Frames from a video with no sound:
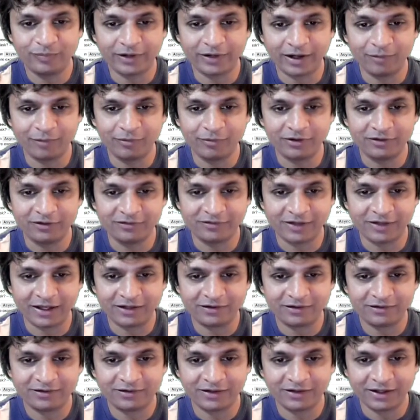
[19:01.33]
parameters
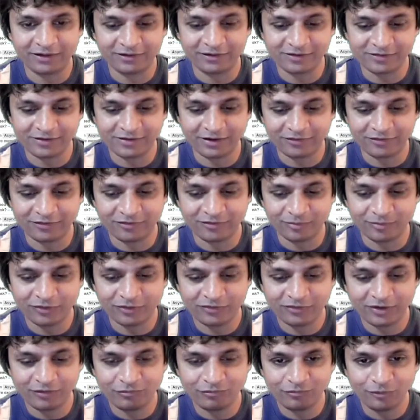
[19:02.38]
at the start. So I'm going
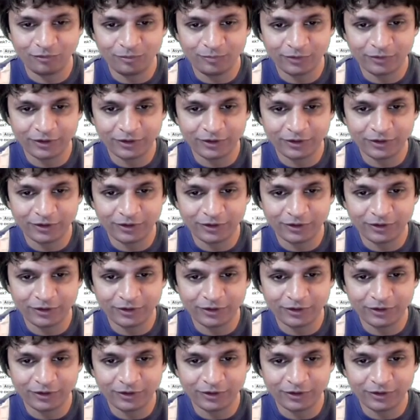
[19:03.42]
to say form